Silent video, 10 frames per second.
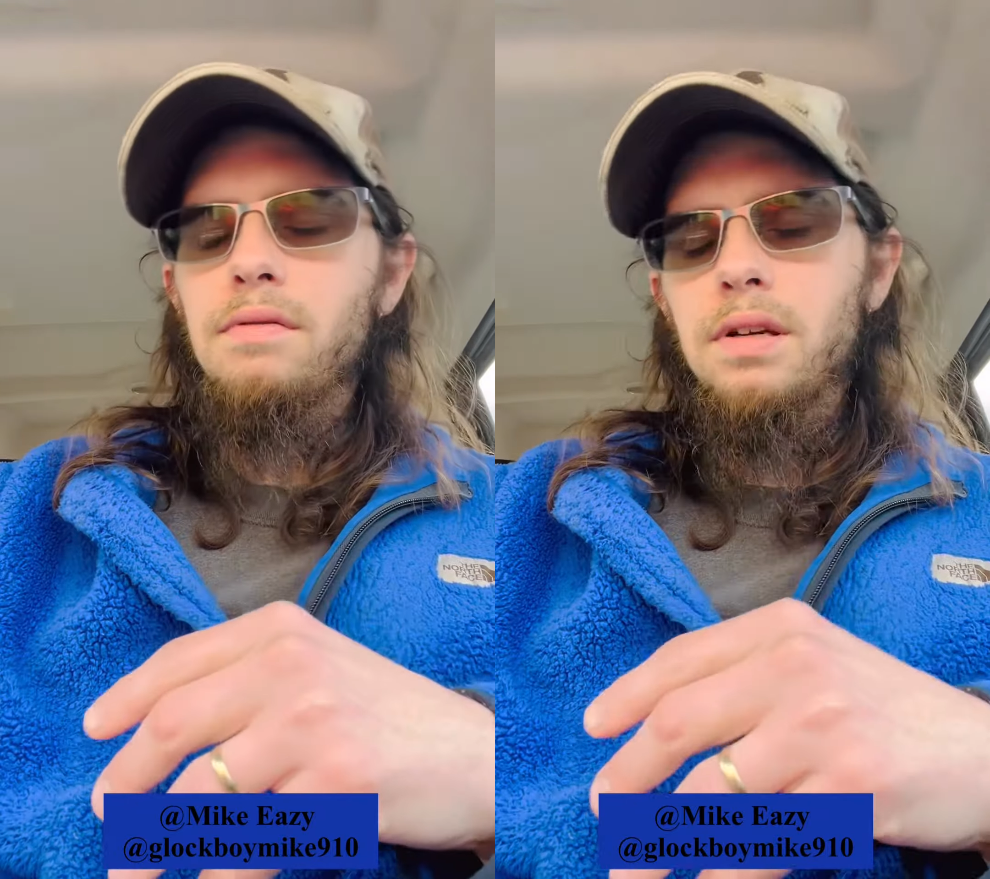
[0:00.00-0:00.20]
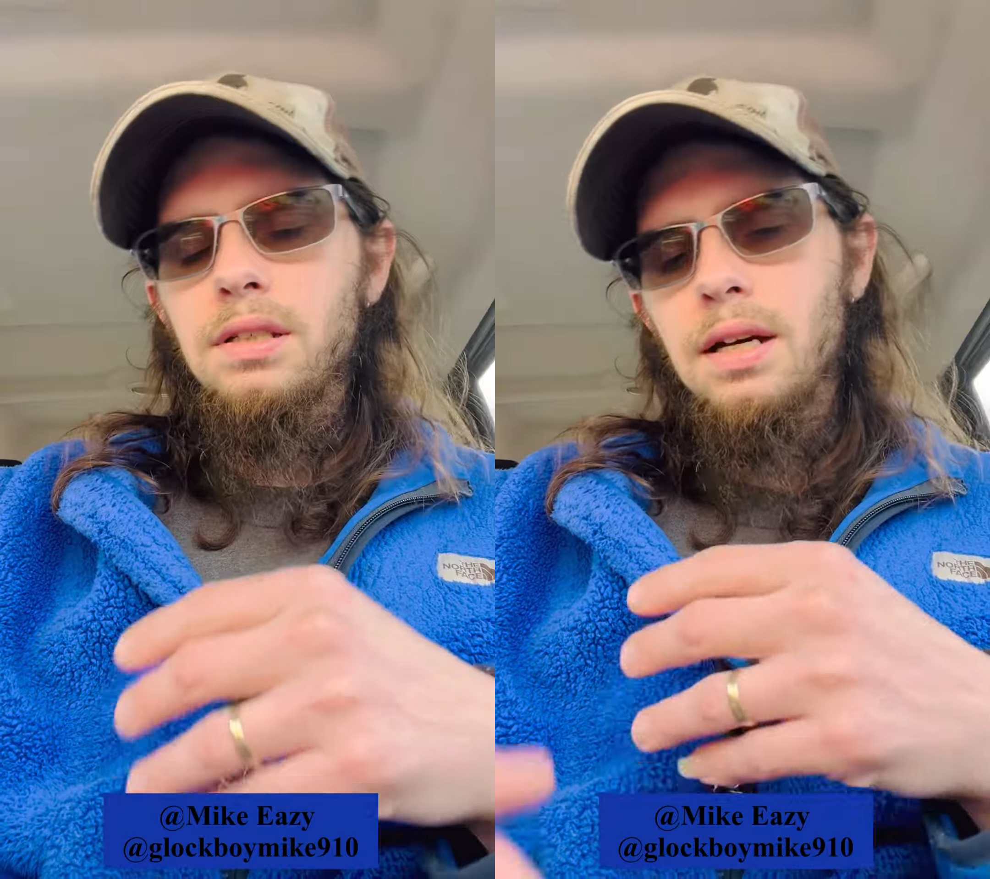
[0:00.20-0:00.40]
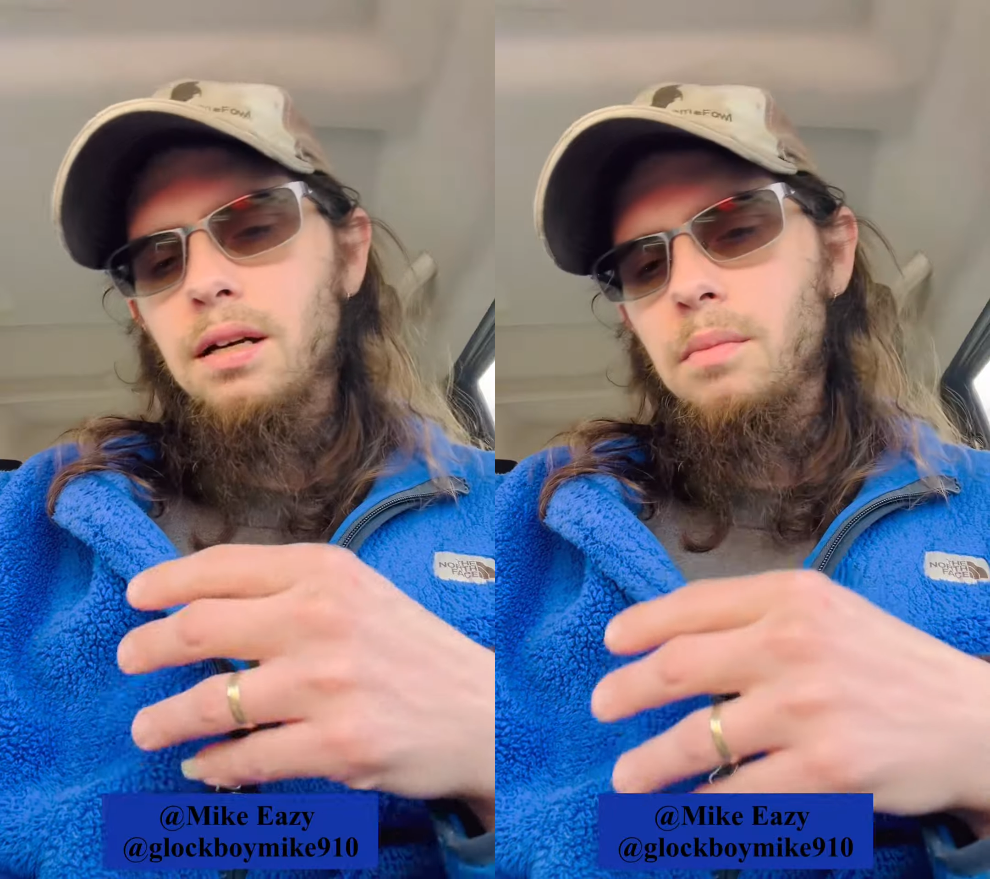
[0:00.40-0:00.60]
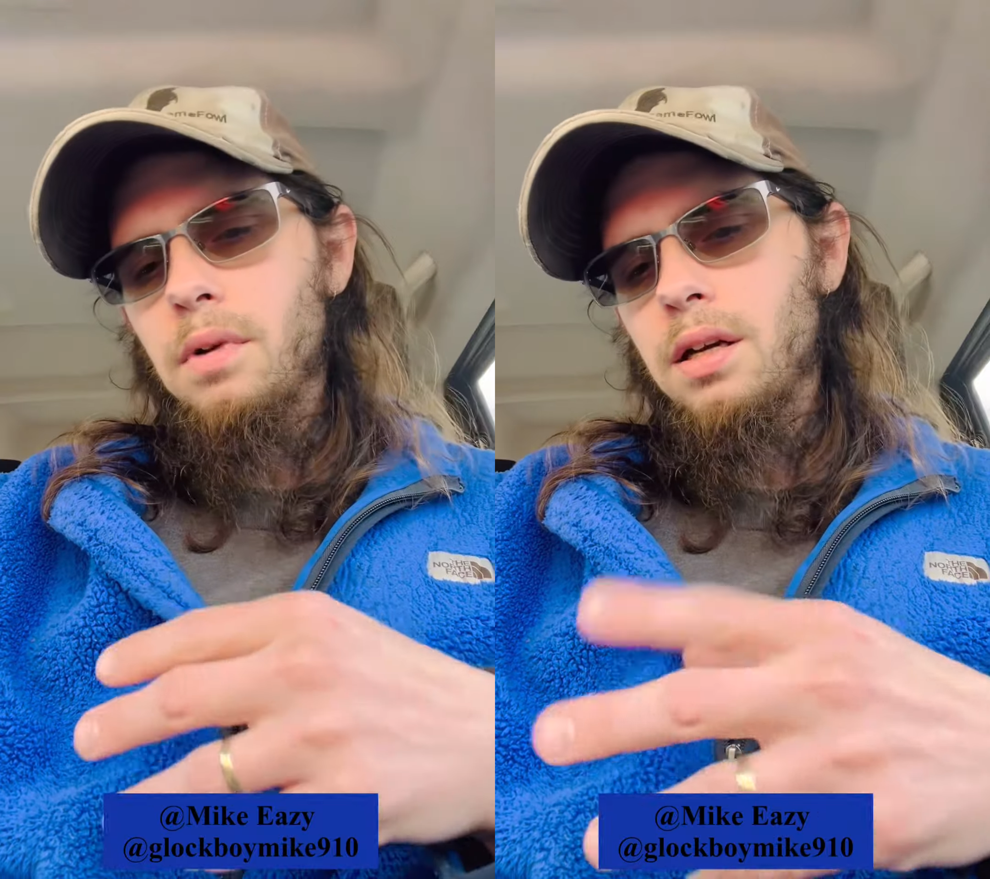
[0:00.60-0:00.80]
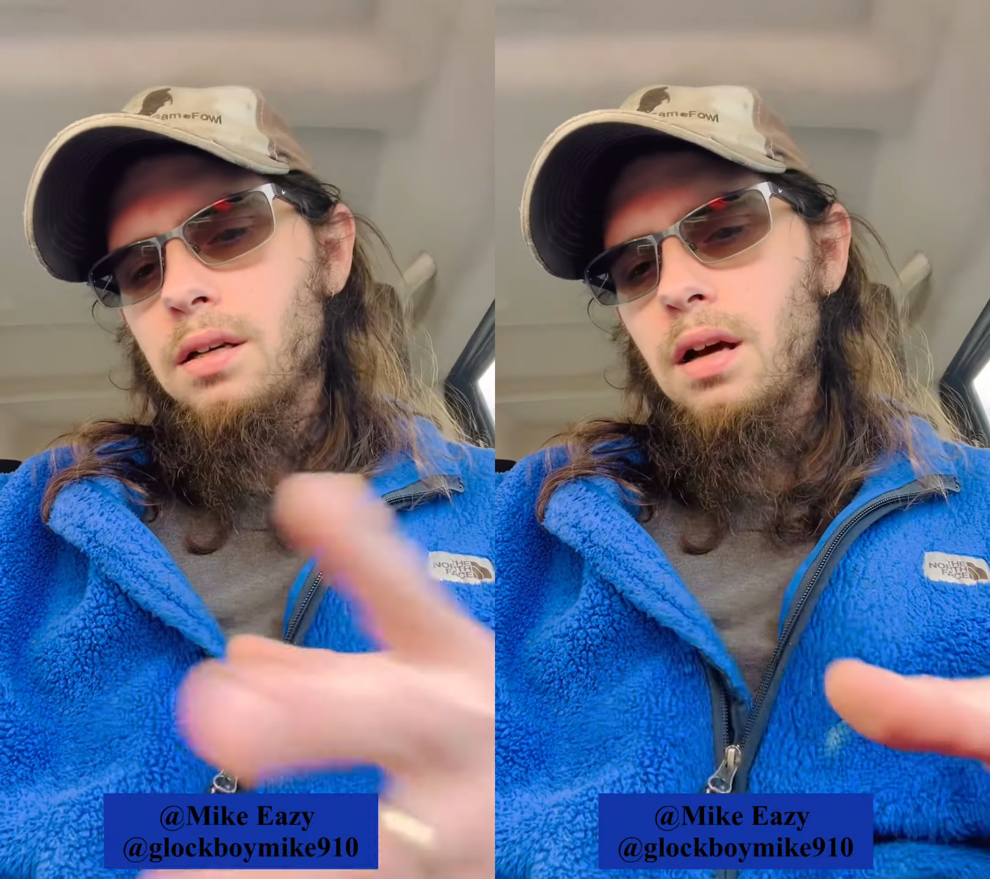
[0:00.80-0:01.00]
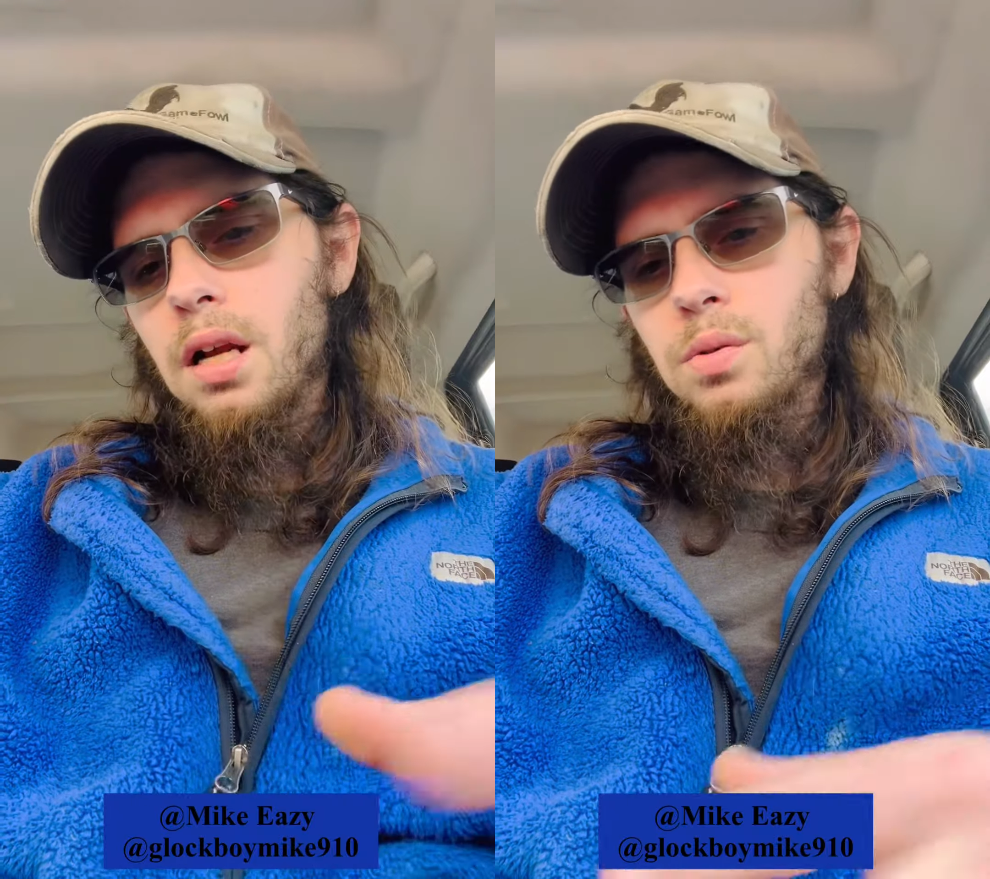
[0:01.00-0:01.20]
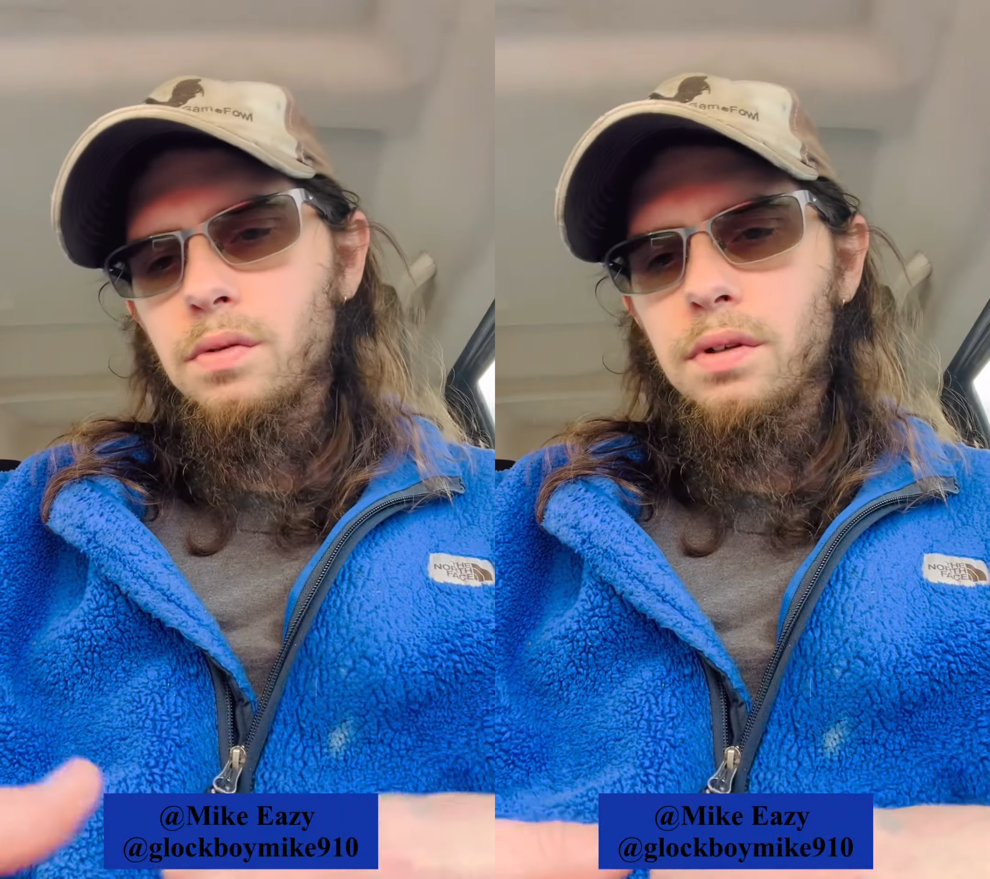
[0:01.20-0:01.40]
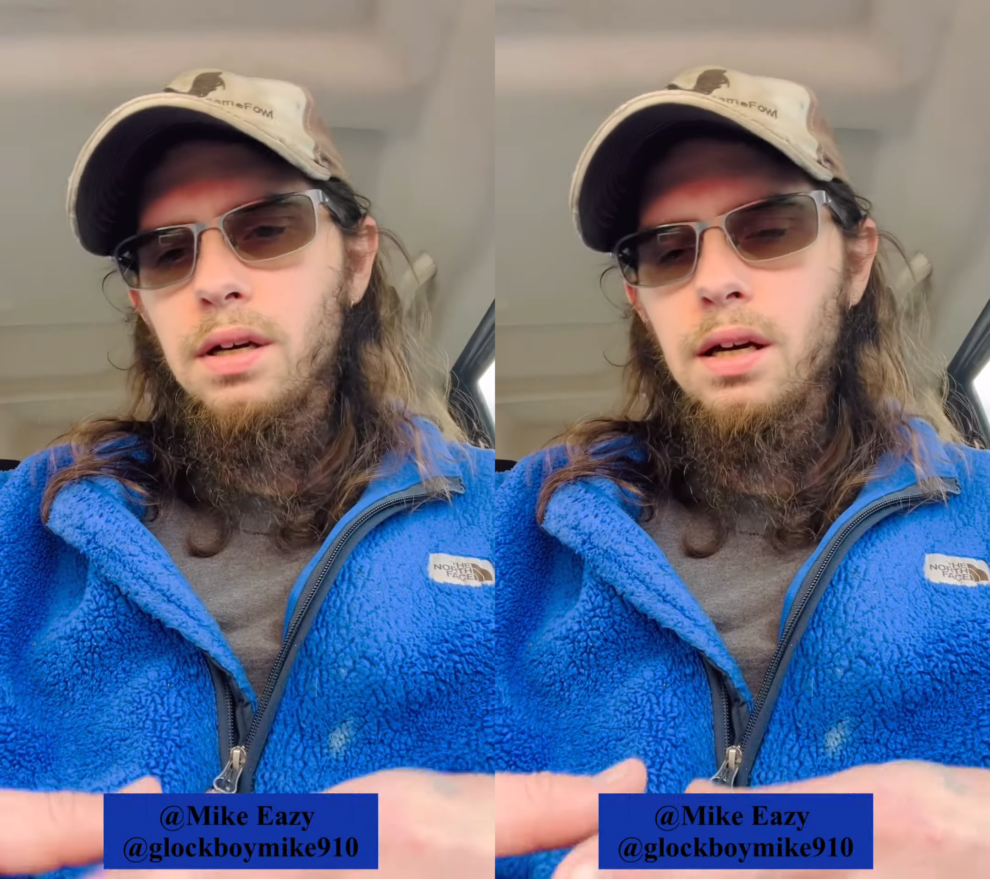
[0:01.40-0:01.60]
He's got the million dollars
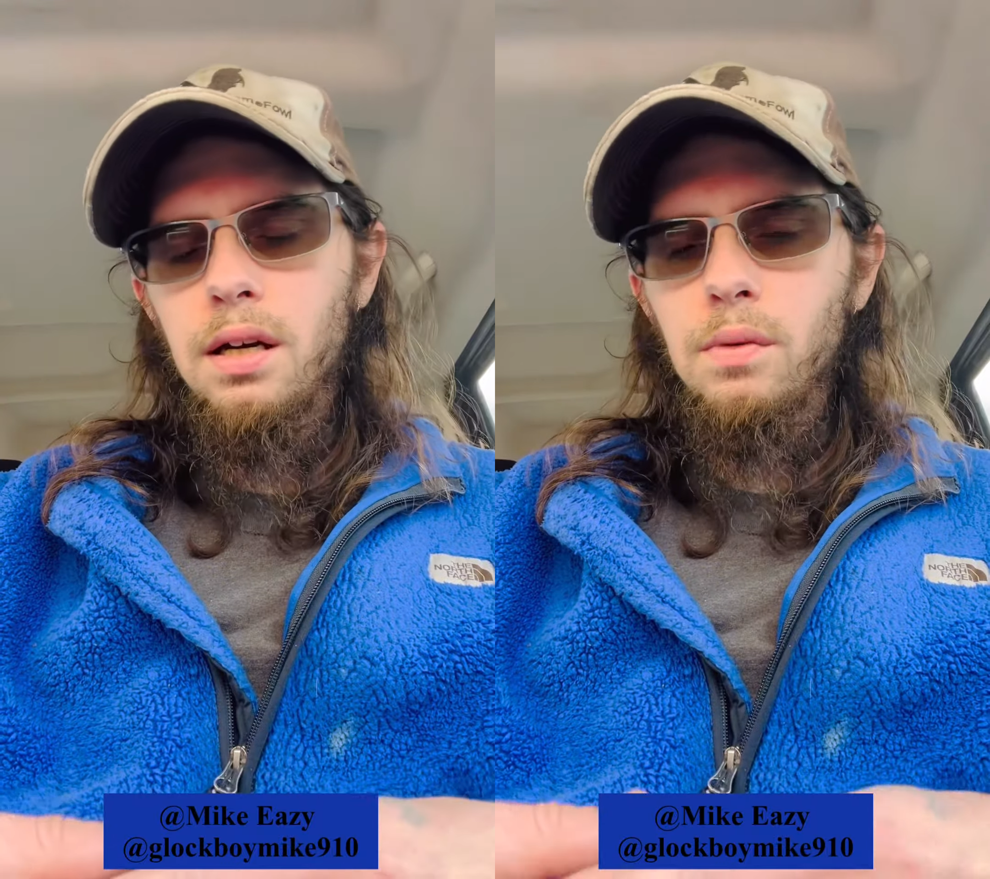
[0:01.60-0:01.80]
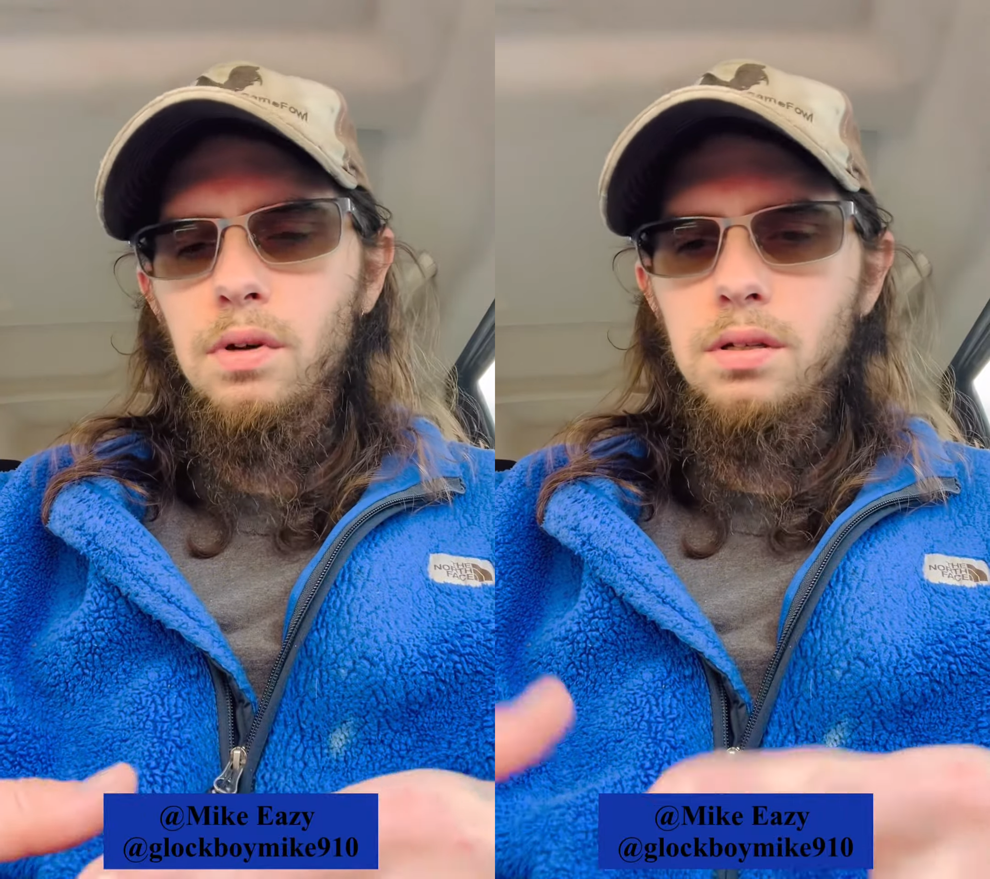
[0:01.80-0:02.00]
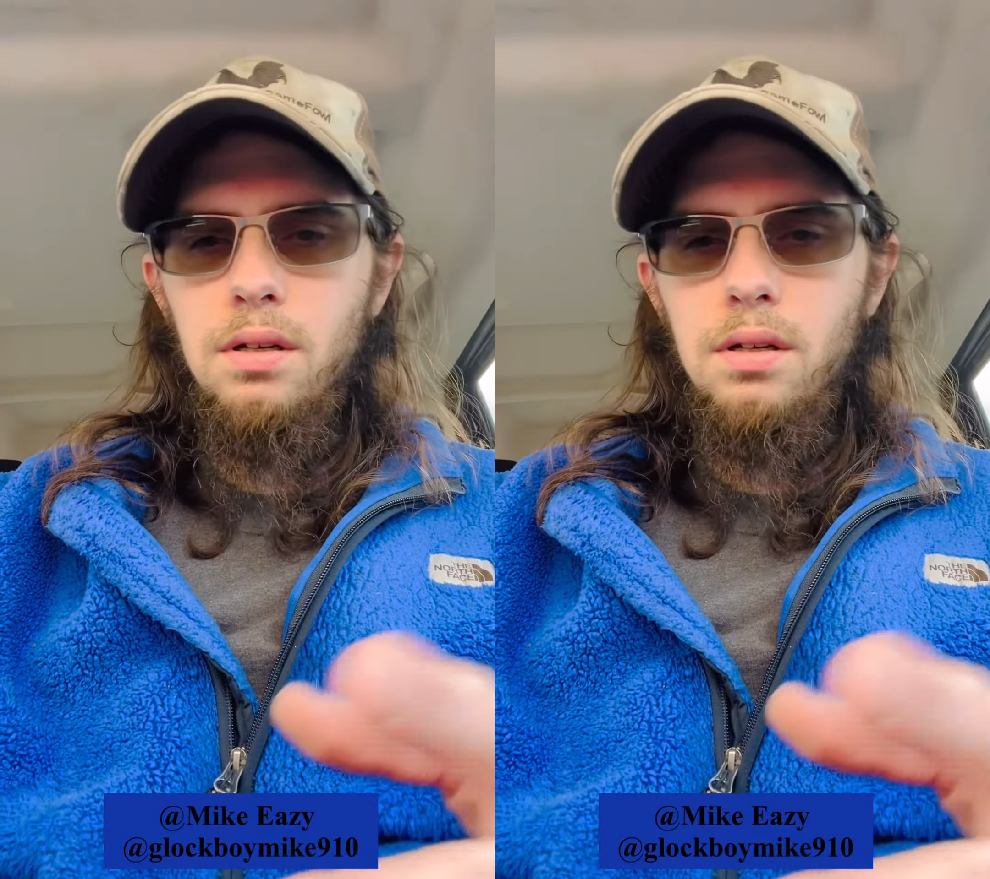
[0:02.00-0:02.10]
worth of game with his